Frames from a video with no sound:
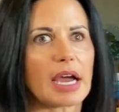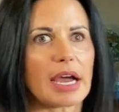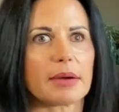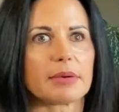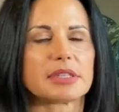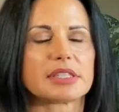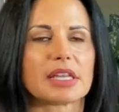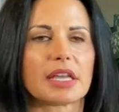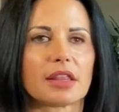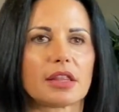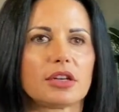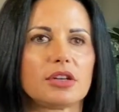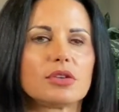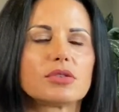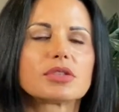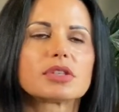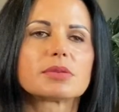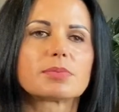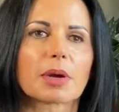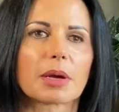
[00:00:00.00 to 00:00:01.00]
I would say the
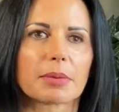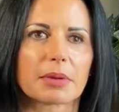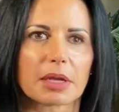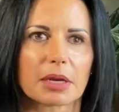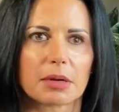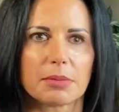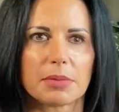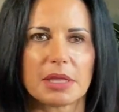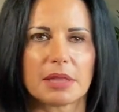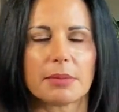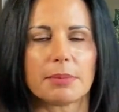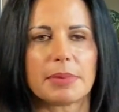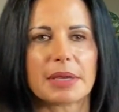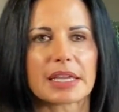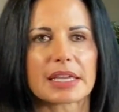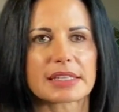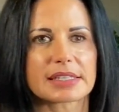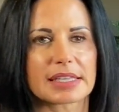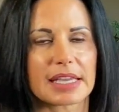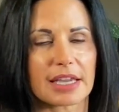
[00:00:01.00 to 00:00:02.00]
news is probably going to be the
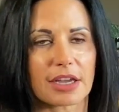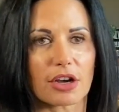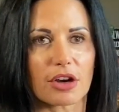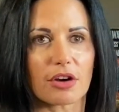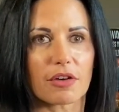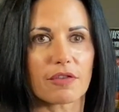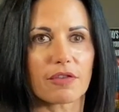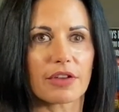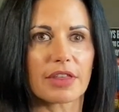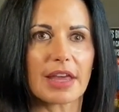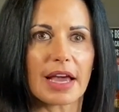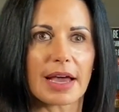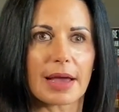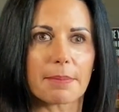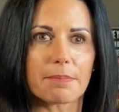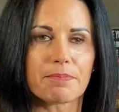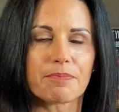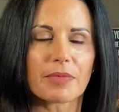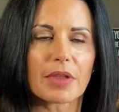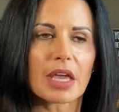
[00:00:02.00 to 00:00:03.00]
biggest kicker for that.
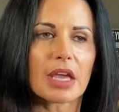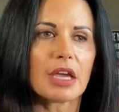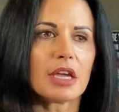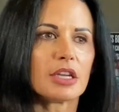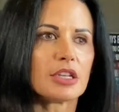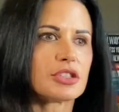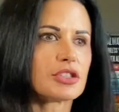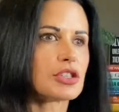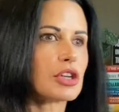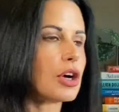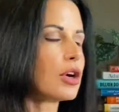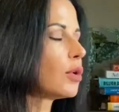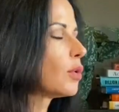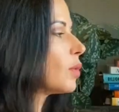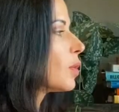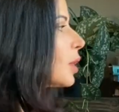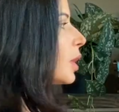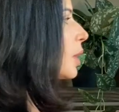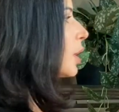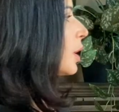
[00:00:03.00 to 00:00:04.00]

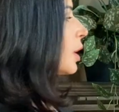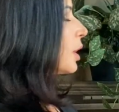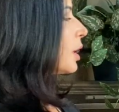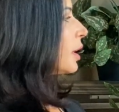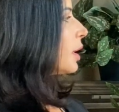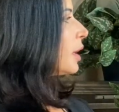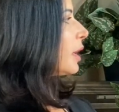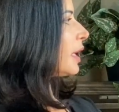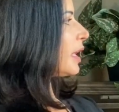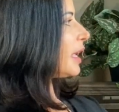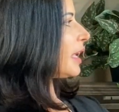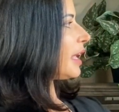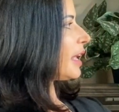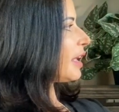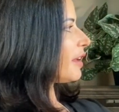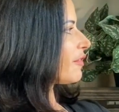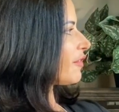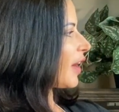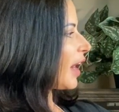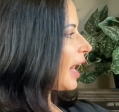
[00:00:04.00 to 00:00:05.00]
So
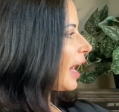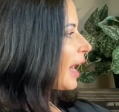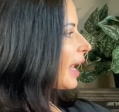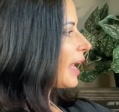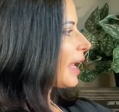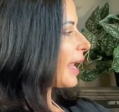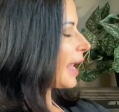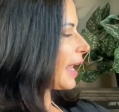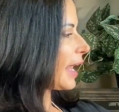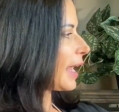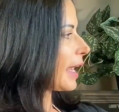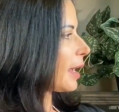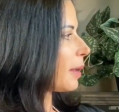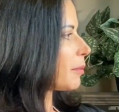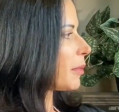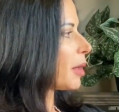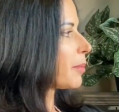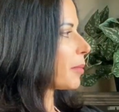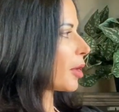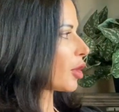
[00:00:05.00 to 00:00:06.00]
if I am
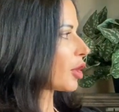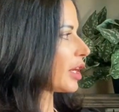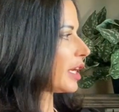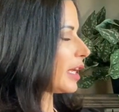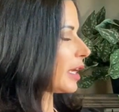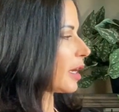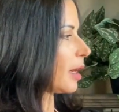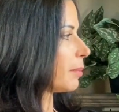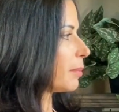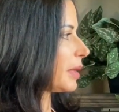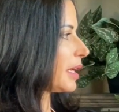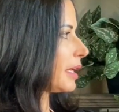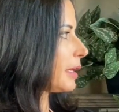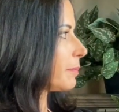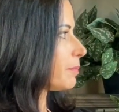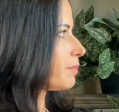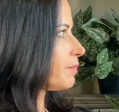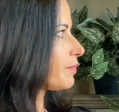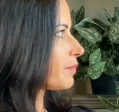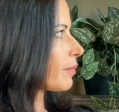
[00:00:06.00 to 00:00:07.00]
a marketing company
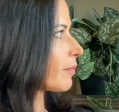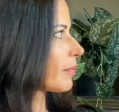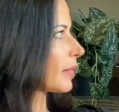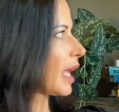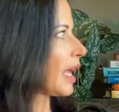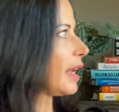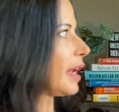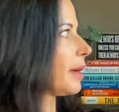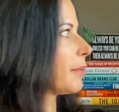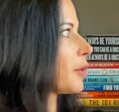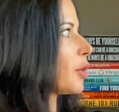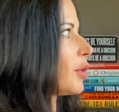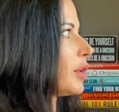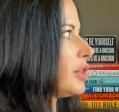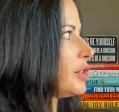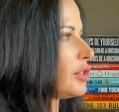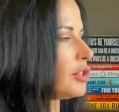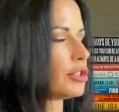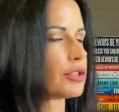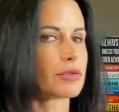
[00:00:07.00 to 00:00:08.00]
and I'm going
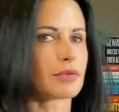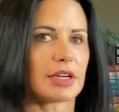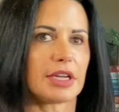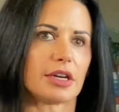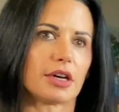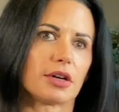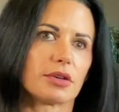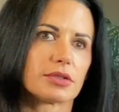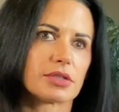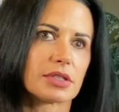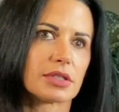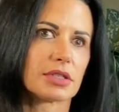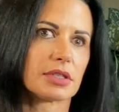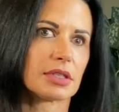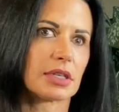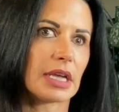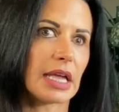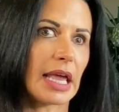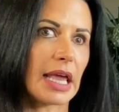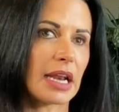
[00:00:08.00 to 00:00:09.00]
to Doritos
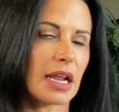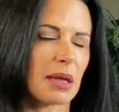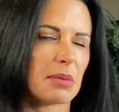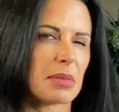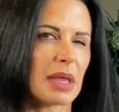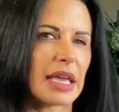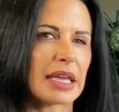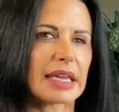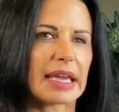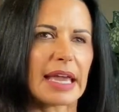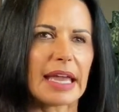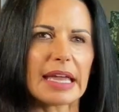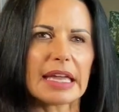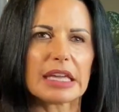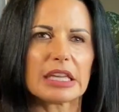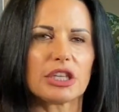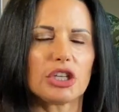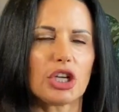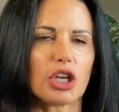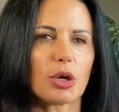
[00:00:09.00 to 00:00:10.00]
and I'm like,
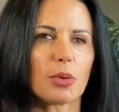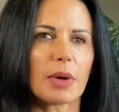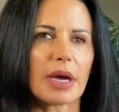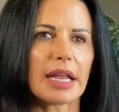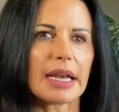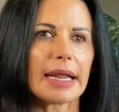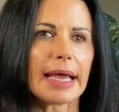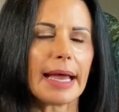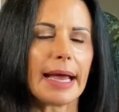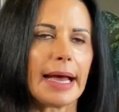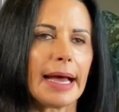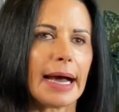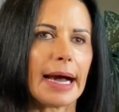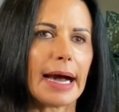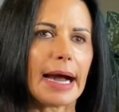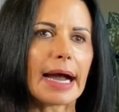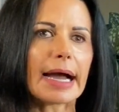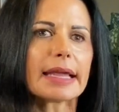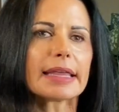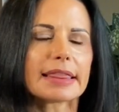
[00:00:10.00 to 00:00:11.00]
hey, you know what?
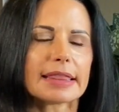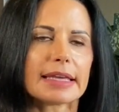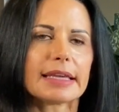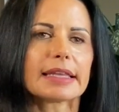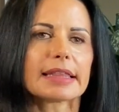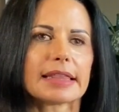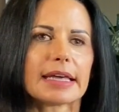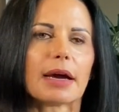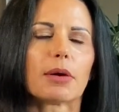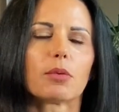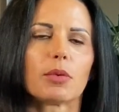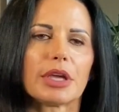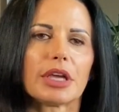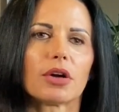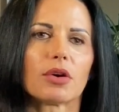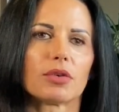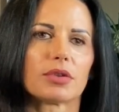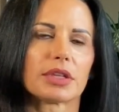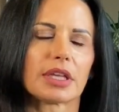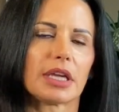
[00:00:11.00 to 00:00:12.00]
I think that we
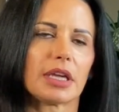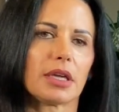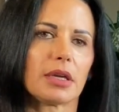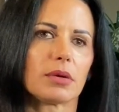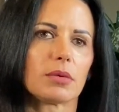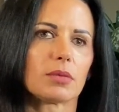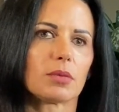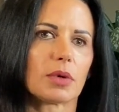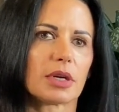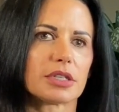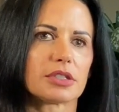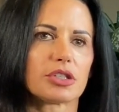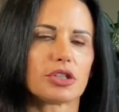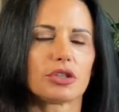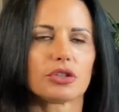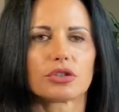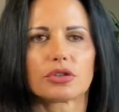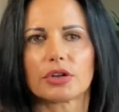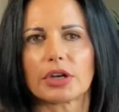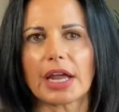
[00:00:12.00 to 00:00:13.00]
only want to
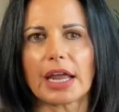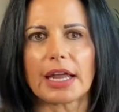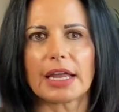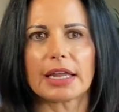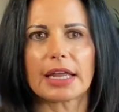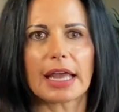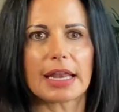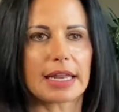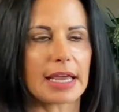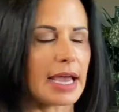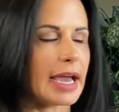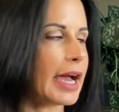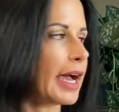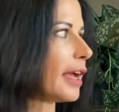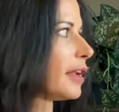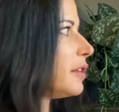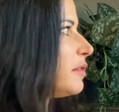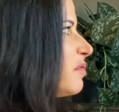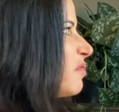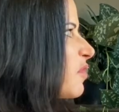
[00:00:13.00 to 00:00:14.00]
create an
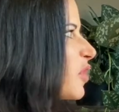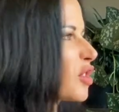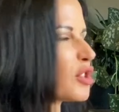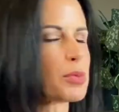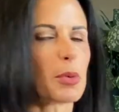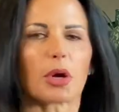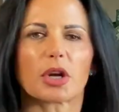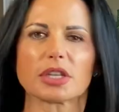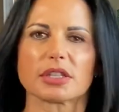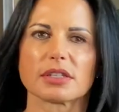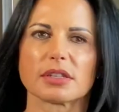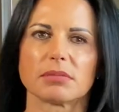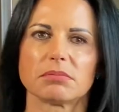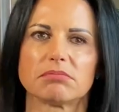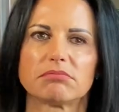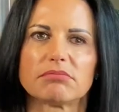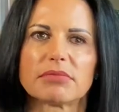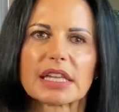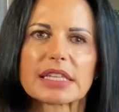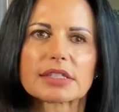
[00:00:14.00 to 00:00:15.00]
ad for sports.
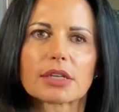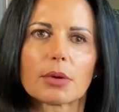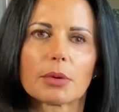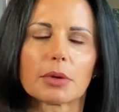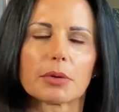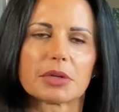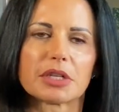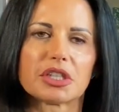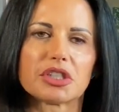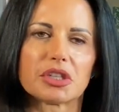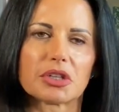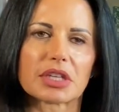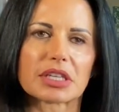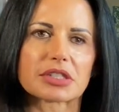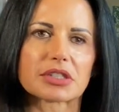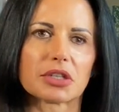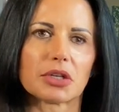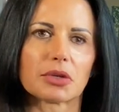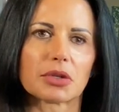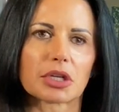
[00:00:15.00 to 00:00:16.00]
That's all we want to do.
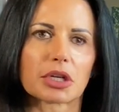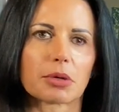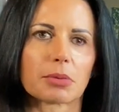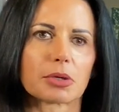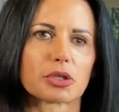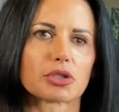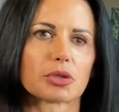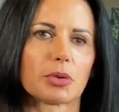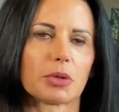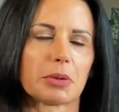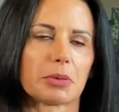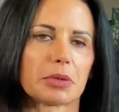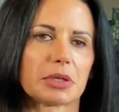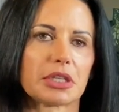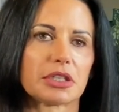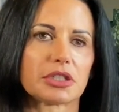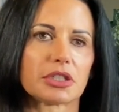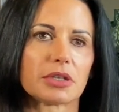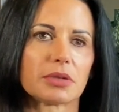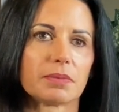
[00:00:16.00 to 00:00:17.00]
That's the only commercial we want to
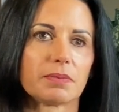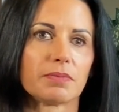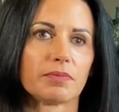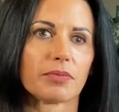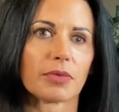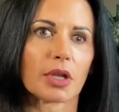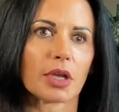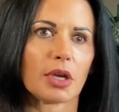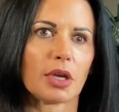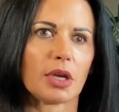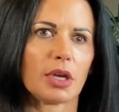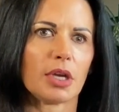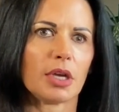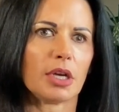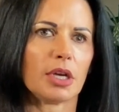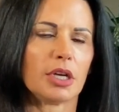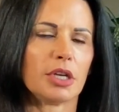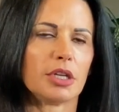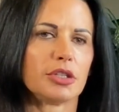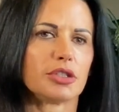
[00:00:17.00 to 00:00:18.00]
do.
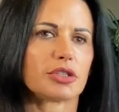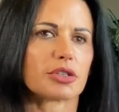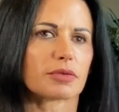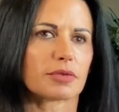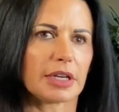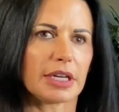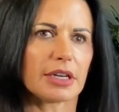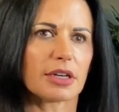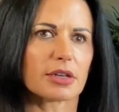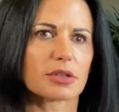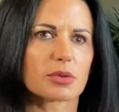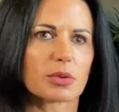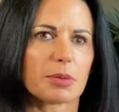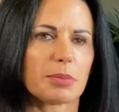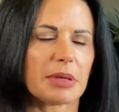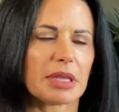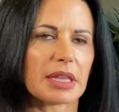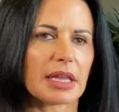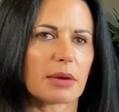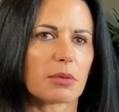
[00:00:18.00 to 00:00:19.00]
Doritos would
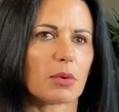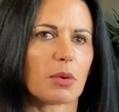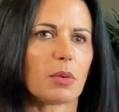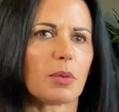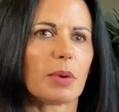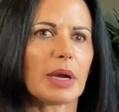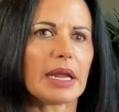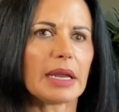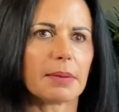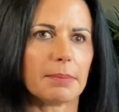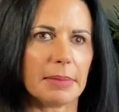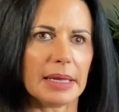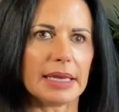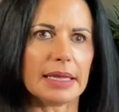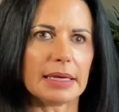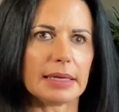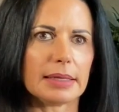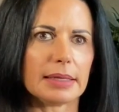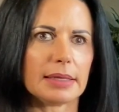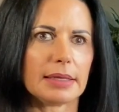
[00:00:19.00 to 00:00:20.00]
be like, well, wait a
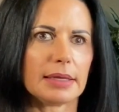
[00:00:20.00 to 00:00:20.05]
minute.